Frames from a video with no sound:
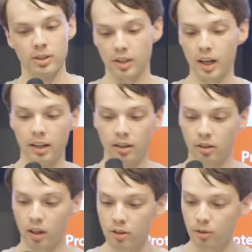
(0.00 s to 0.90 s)
reside in their
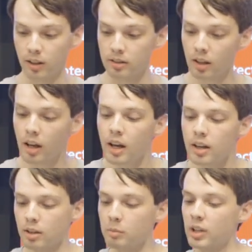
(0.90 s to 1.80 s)
countries
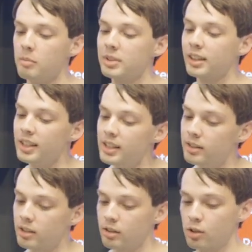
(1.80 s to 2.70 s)
sometimes
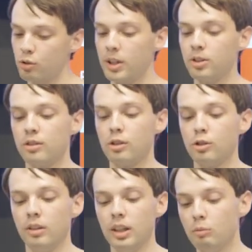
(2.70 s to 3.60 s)
leads to situations in,
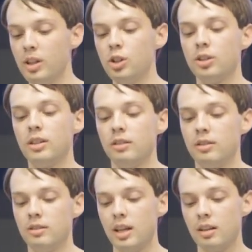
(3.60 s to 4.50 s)
in which
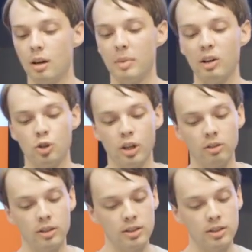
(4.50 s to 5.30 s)
data about gender